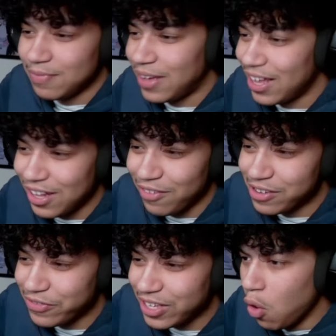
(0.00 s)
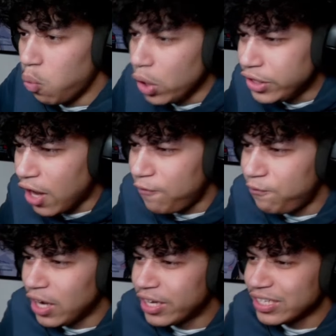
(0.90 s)
I love Luffy. What the
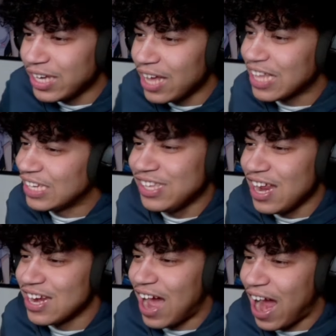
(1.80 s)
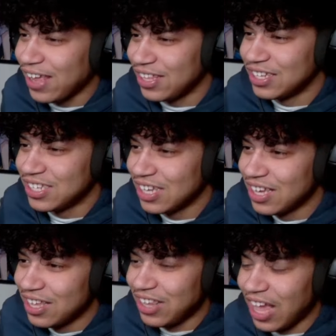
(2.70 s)
fuck is that? That's not an island.
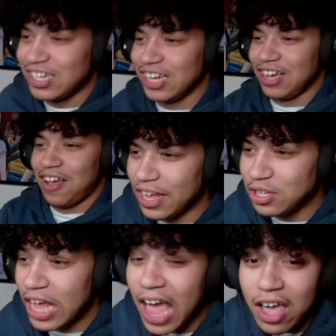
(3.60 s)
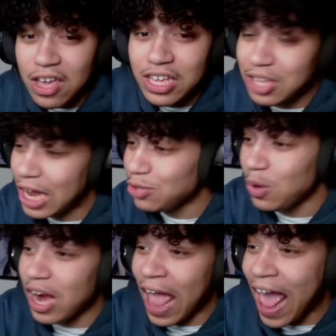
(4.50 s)
That's where
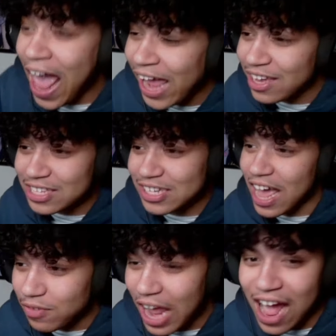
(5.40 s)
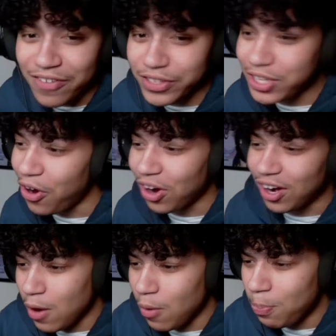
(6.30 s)
Aang is at. The
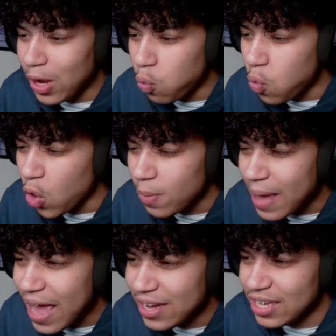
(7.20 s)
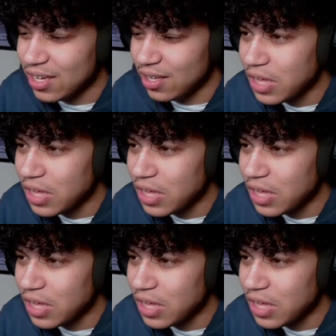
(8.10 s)
Avatar. Oh, big warm Eddie.